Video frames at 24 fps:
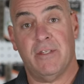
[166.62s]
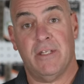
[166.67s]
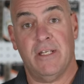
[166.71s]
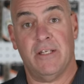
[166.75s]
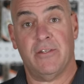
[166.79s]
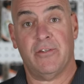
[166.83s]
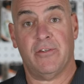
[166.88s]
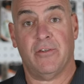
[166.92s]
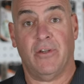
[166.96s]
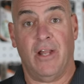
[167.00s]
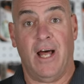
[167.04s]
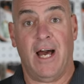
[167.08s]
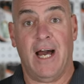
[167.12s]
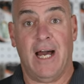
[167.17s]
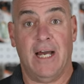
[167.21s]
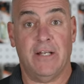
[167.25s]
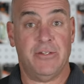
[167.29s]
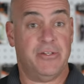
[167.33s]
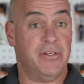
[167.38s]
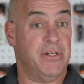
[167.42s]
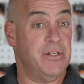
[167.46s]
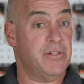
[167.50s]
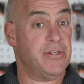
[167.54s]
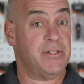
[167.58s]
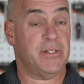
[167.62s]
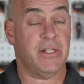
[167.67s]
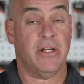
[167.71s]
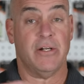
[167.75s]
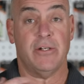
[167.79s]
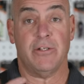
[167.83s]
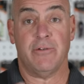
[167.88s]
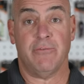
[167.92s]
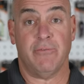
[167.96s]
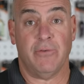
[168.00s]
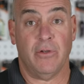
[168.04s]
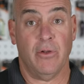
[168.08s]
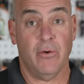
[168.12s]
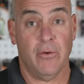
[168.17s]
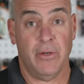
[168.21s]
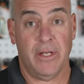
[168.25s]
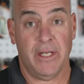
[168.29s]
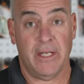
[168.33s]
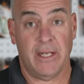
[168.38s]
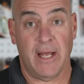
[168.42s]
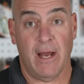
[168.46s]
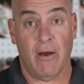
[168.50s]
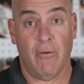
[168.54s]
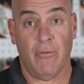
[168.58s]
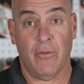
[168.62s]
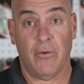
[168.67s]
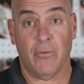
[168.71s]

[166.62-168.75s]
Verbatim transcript: dislodged and starts floating down